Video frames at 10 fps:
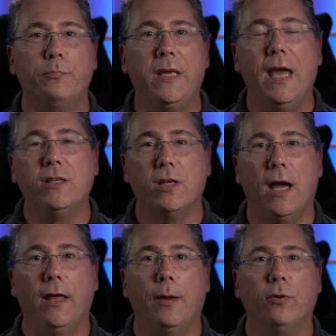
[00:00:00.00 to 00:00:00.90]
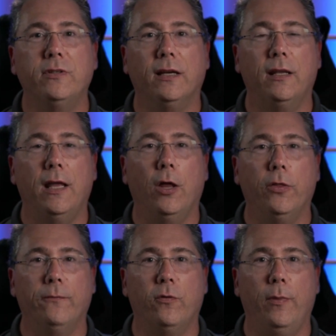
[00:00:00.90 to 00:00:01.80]
PHI, that protected
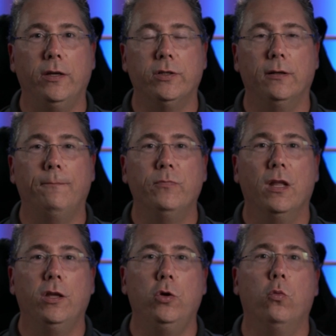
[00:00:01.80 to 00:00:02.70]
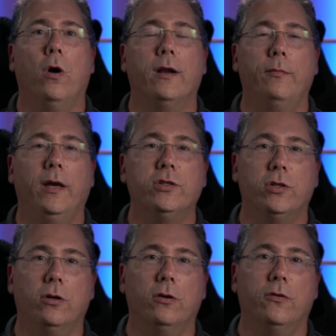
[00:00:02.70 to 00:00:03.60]
health information, you want to make
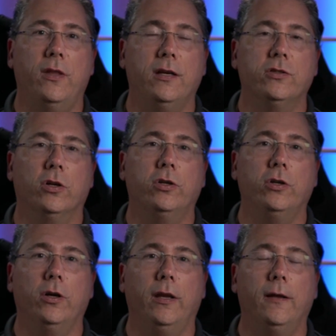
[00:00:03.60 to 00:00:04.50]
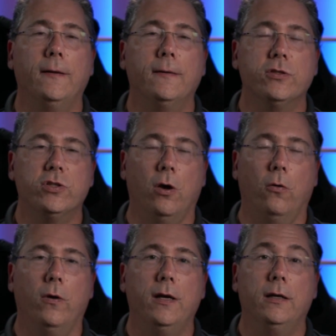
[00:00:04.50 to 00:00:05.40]
sure things are good.
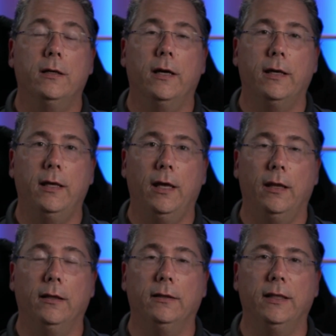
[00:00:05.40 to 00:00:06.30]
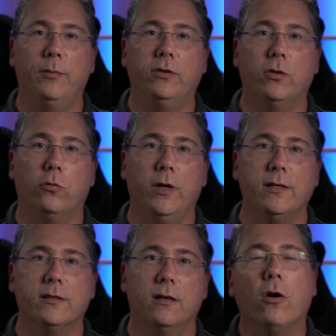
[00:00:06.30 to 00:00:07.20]
So again, limit the
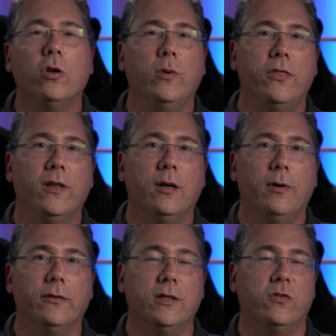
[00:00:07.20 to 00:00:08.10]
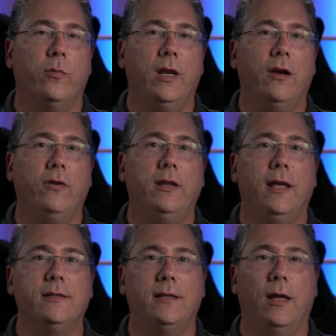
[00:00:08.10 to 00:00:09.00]
risk. How could we think about this from an
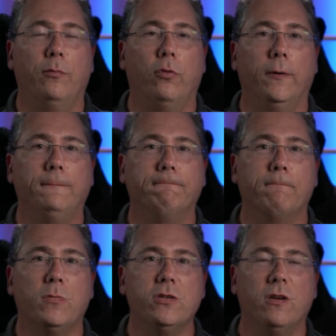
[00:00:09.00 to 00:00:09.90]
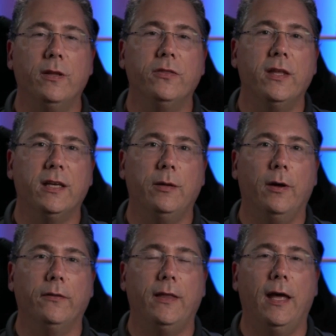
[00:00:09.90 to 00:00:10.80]
everyday standpoint? So I've been thinking
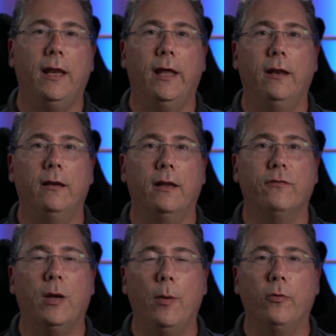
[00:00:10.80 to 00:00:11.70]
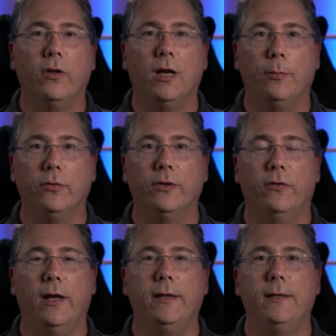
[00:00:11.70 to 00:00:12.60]
about that and I've come up with a couple
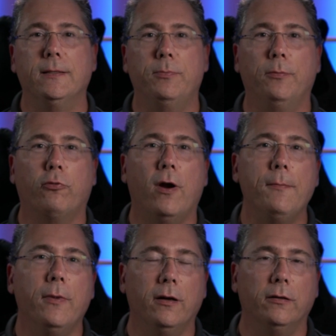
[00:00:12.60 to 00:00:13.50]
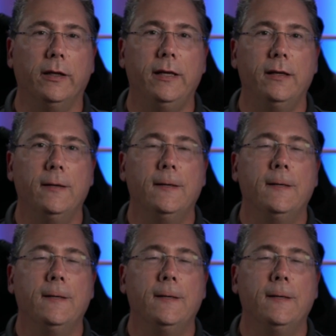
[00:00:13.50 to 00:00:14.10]
different ideas, but primarily